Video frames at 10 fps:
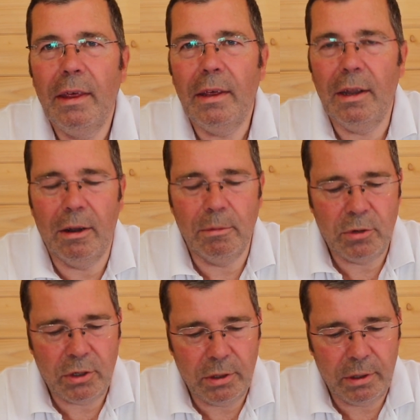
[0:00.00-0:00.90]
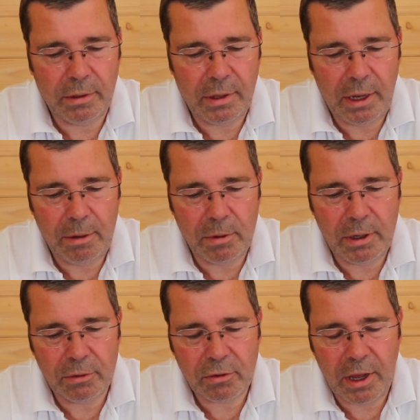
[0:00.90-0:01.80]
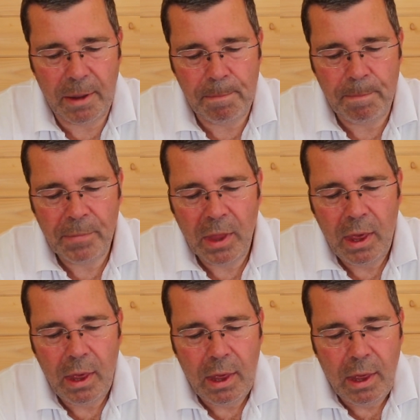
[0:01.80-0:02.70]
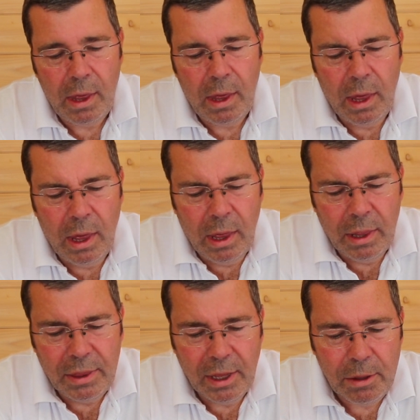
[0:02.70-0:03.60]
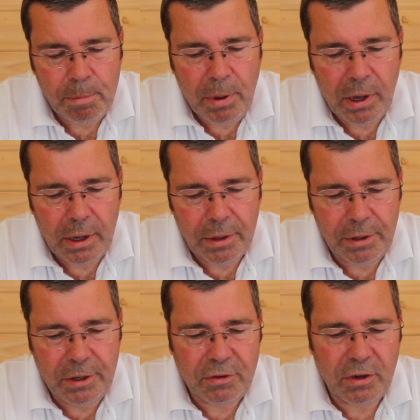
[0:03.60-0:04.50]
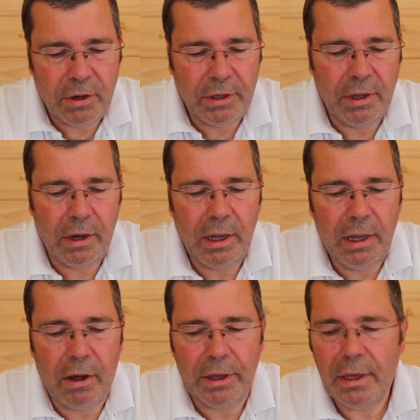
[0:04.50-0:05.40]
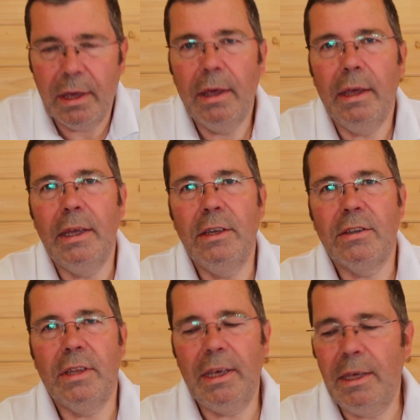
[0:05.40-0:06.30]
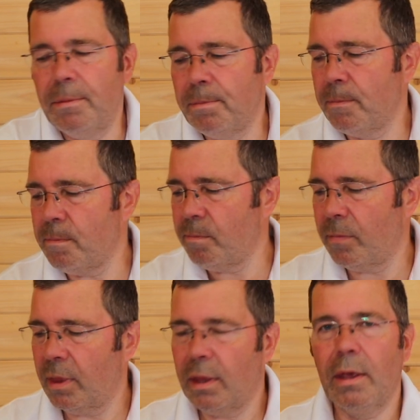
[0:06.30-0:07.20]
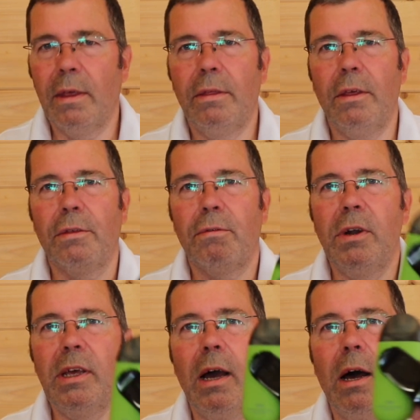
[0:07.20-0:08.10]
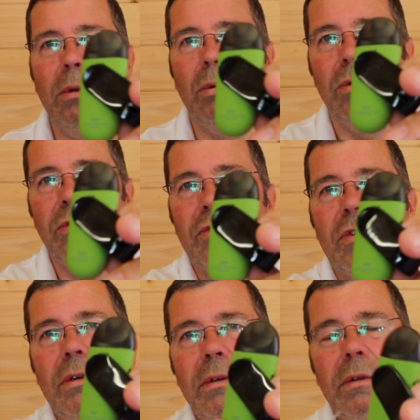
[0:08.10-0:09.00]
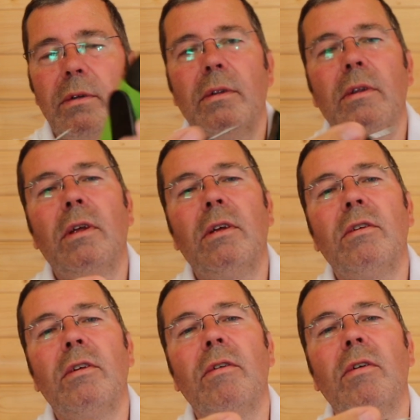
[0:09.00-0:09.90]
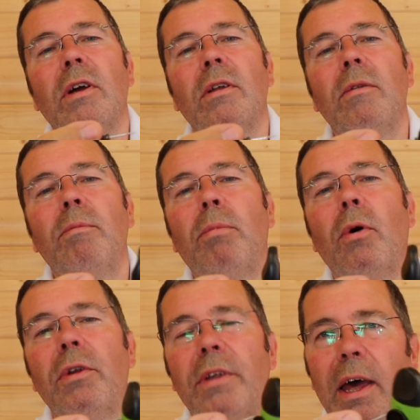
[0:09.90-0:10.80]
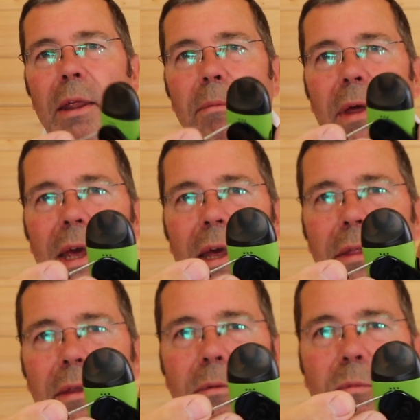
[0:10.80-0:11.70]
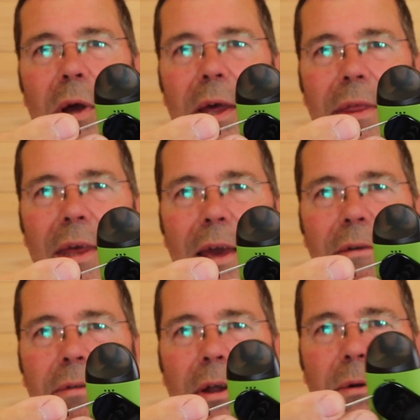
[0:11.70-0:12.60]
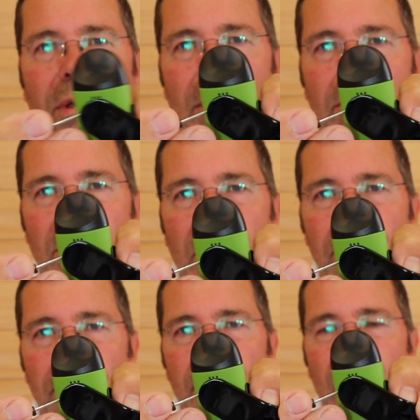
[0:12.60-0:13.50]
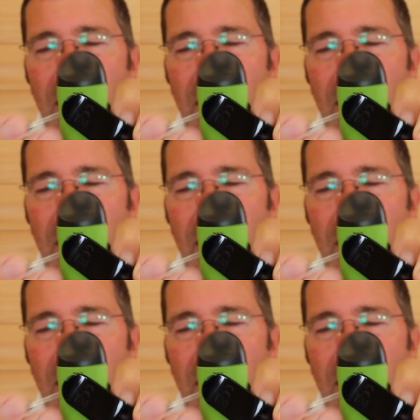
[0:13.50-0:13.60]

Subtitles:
you know, I'm sure anyone else can. The other part of the design that I like is the 3 holes, see if I can point at them here, where the airflow comes in.